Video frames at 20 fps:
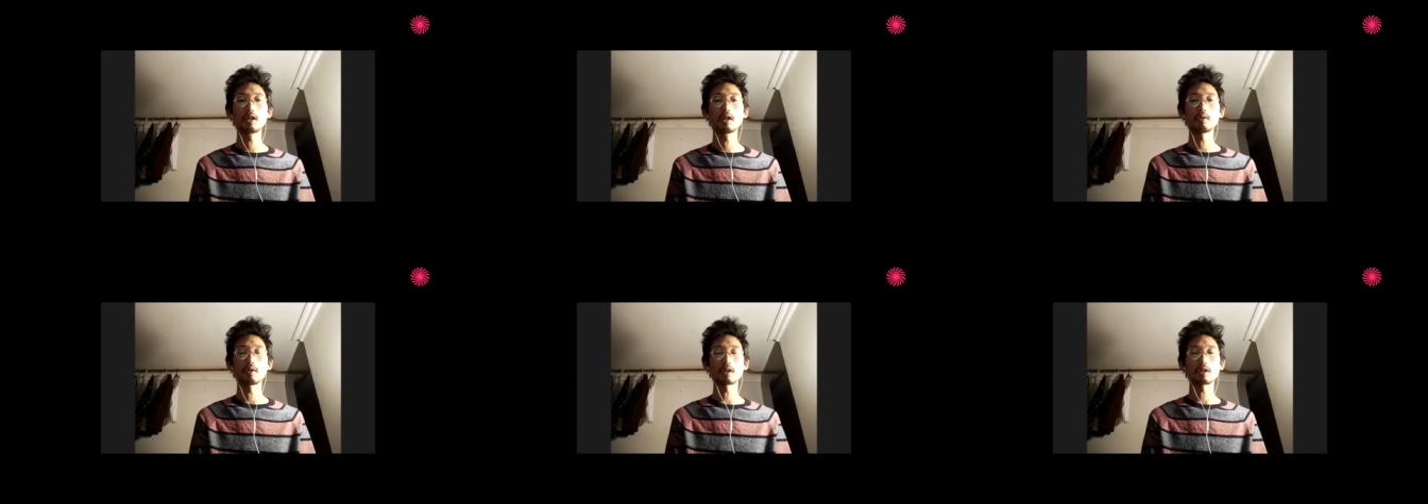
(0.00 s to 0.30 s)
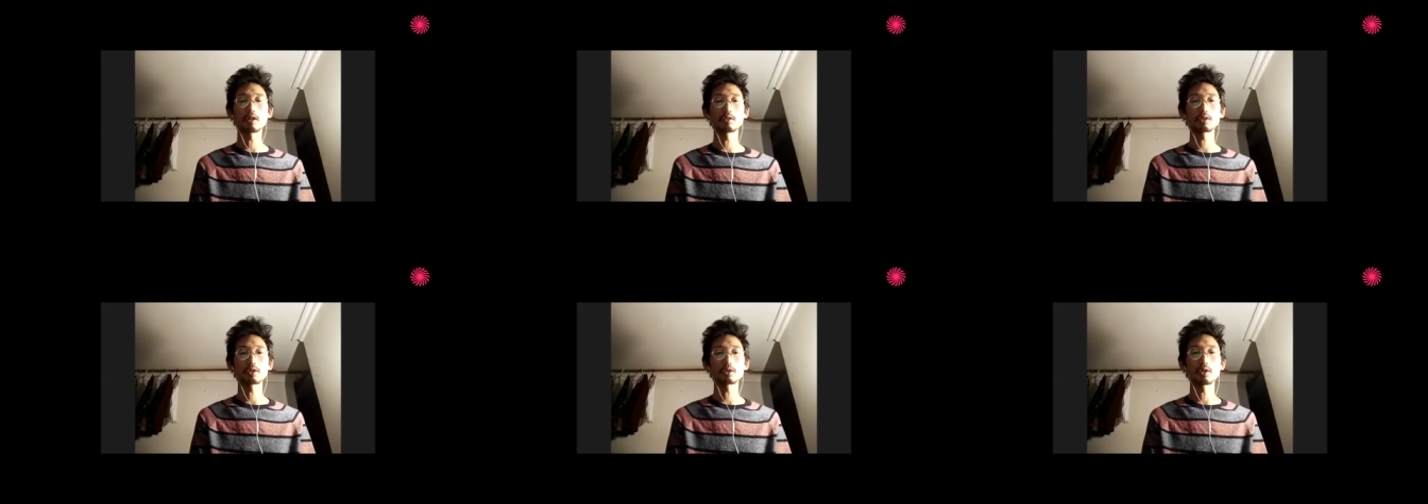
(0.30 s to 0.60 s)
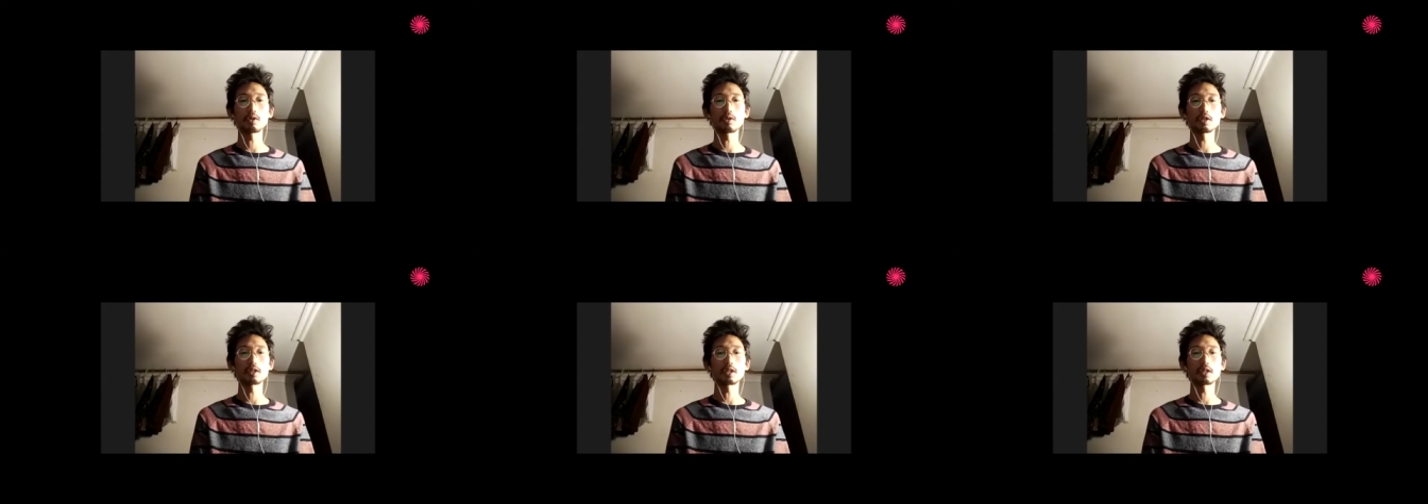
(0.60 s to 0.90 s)
what kind of
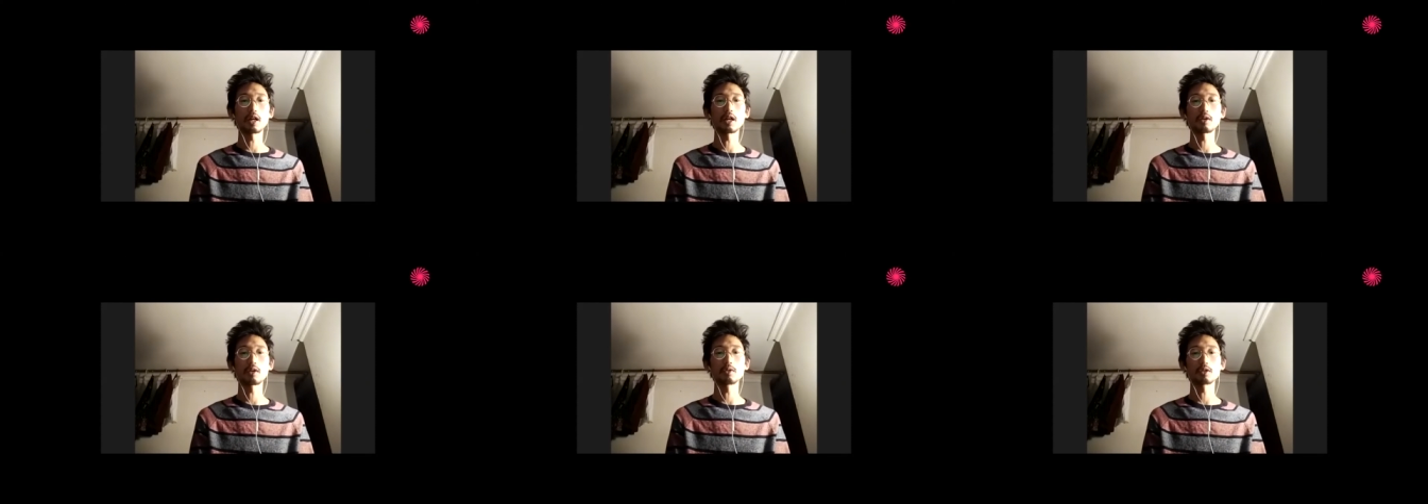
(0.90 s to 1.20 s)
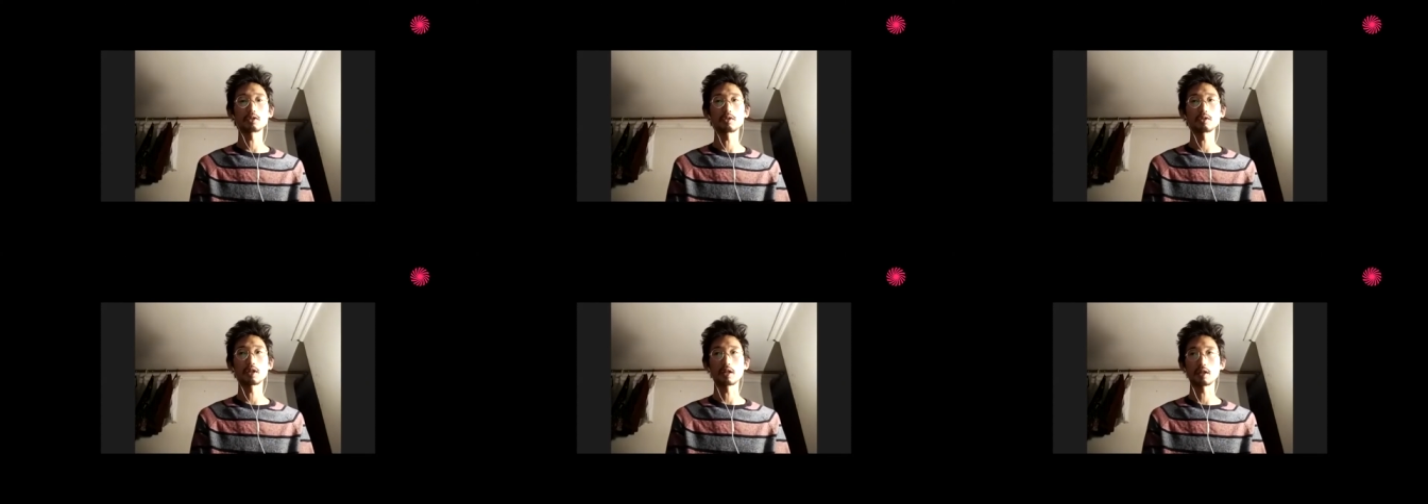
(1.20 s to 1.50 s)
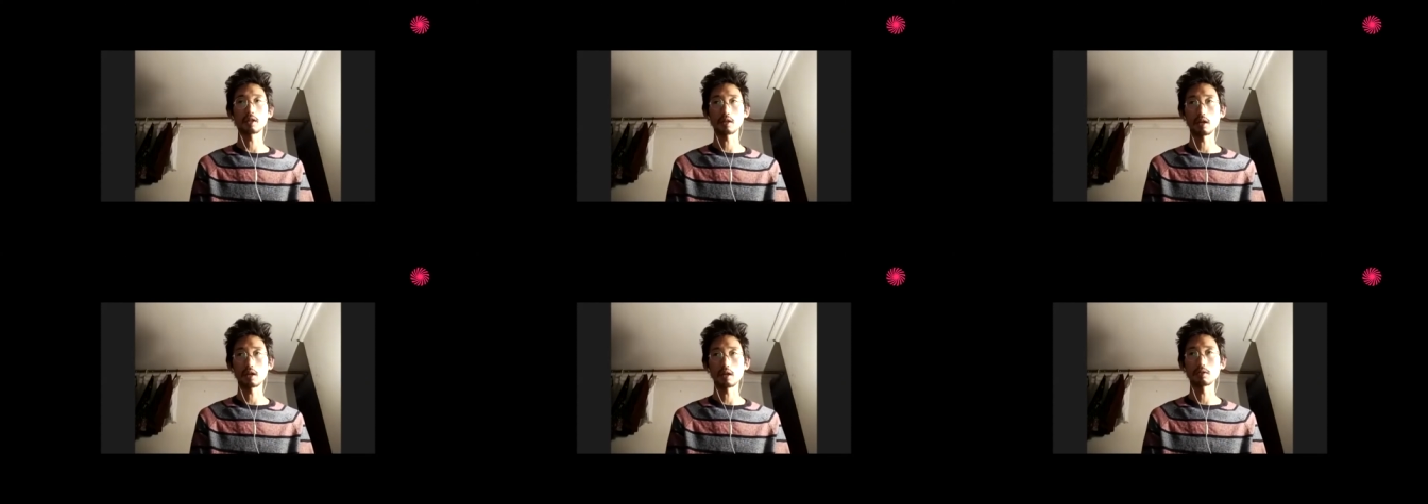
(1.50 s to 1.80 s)
stories I was going to
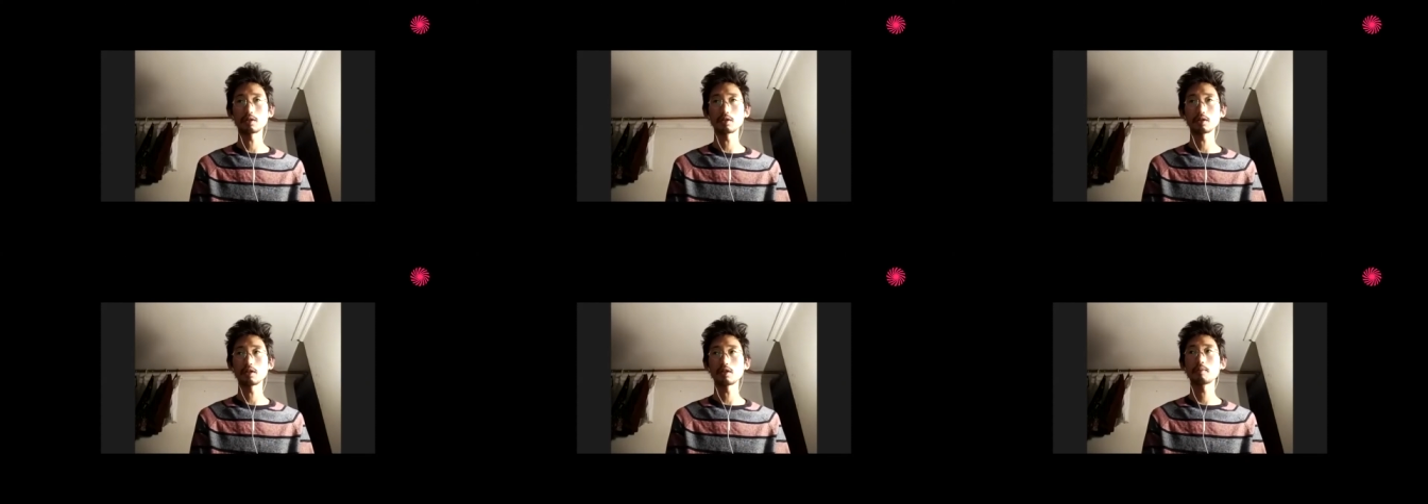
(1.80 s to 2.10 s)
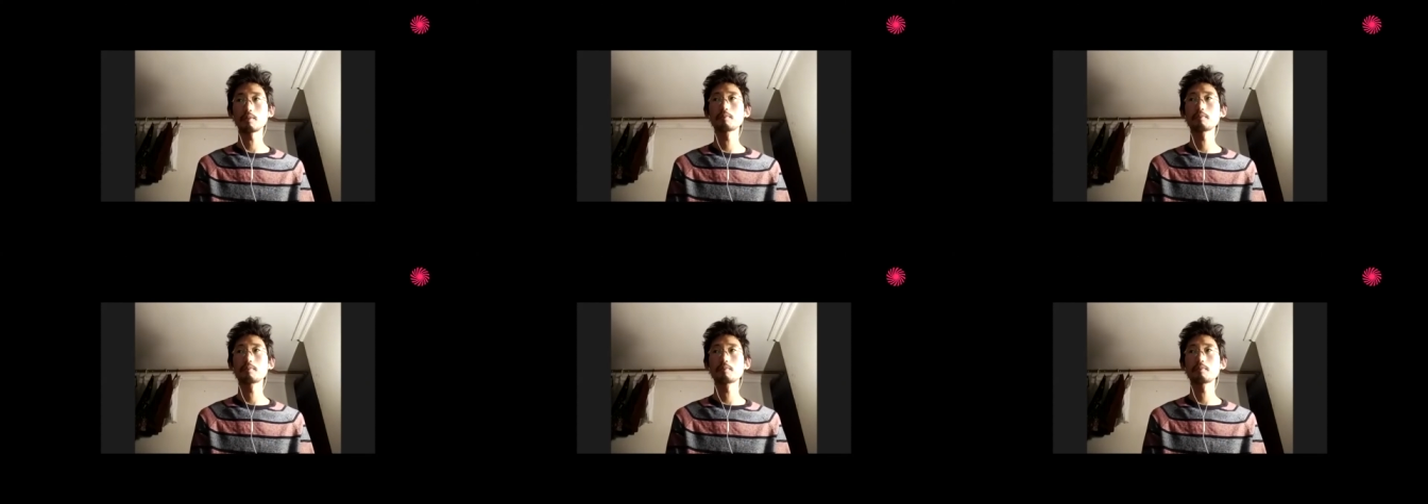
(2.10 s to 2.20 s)
encounter.